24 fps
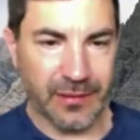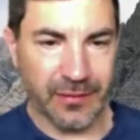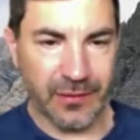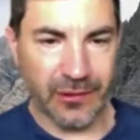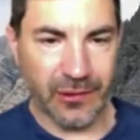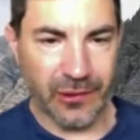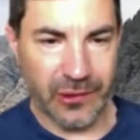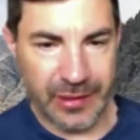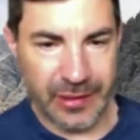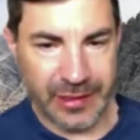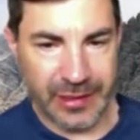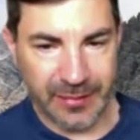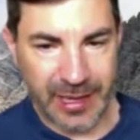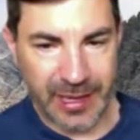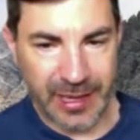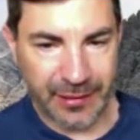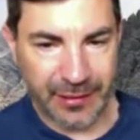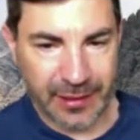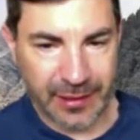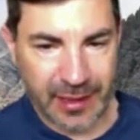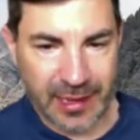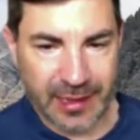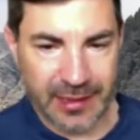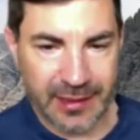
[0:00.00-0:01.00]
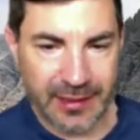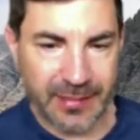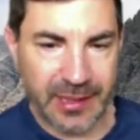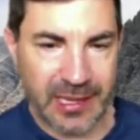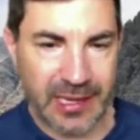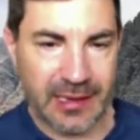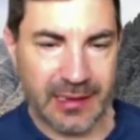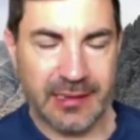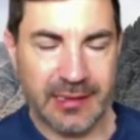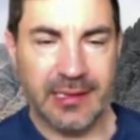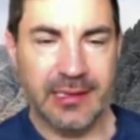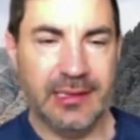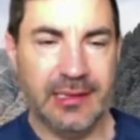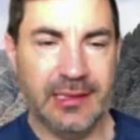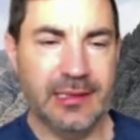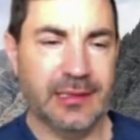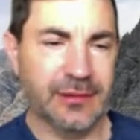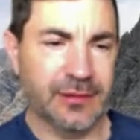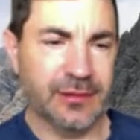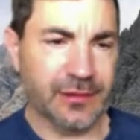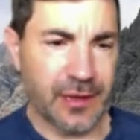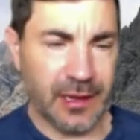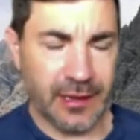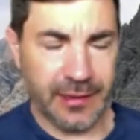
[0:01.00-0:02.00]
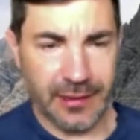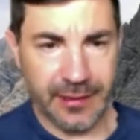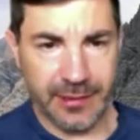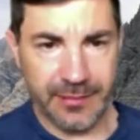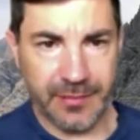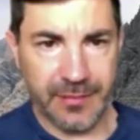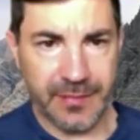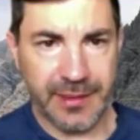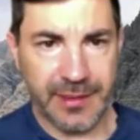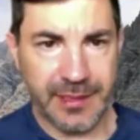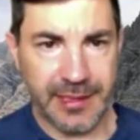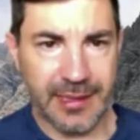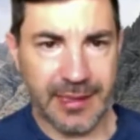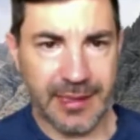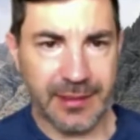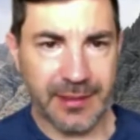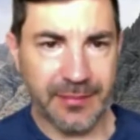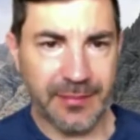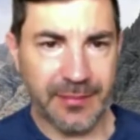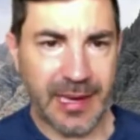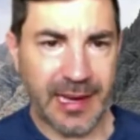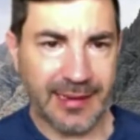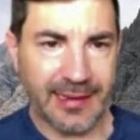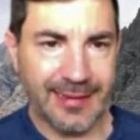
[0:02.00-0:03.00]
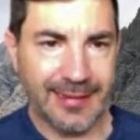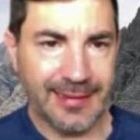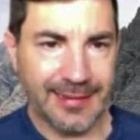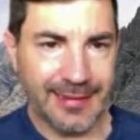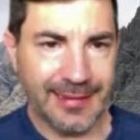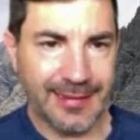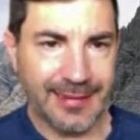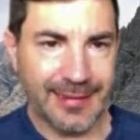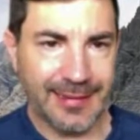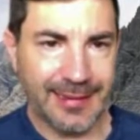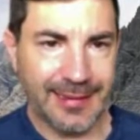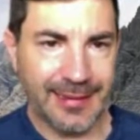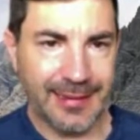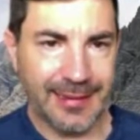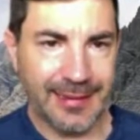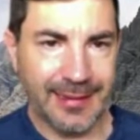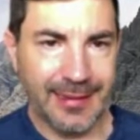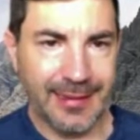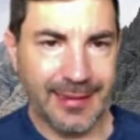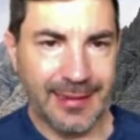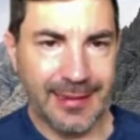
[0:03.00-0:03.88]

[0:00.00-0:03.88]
growing them outside the body and trying to get them back into the